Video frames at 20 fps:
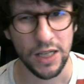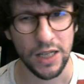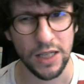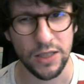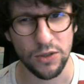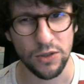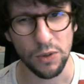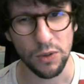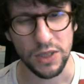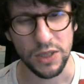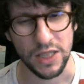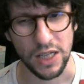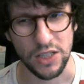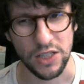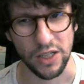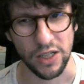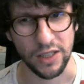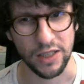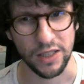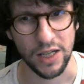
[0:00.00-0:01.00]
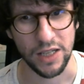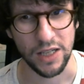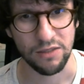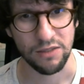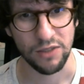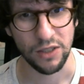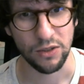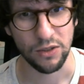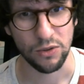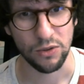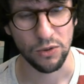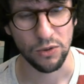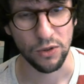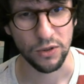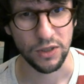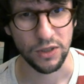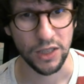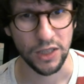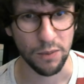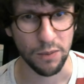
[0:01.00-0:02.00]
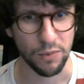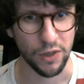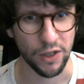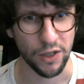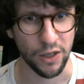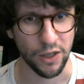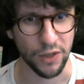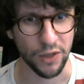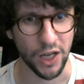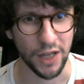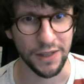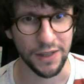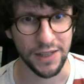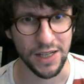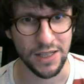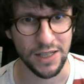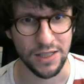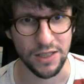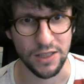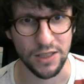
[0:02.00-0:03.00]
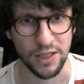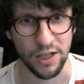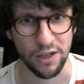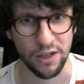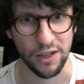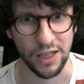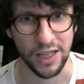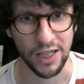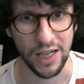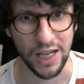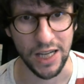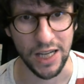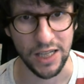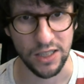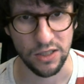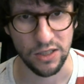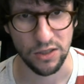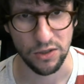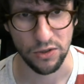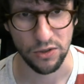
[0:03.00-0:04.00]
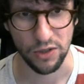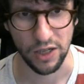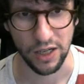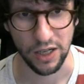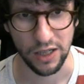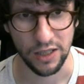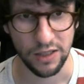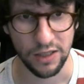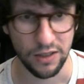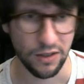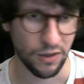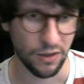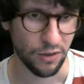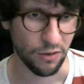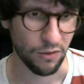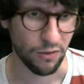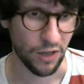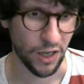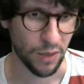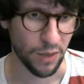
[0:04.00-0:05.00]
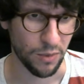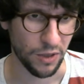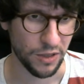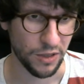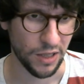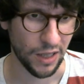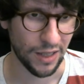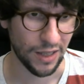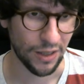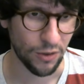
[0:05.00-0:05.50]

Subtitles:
It's always actually a nice thing to not keep around unnecessarily extra variables. Like, you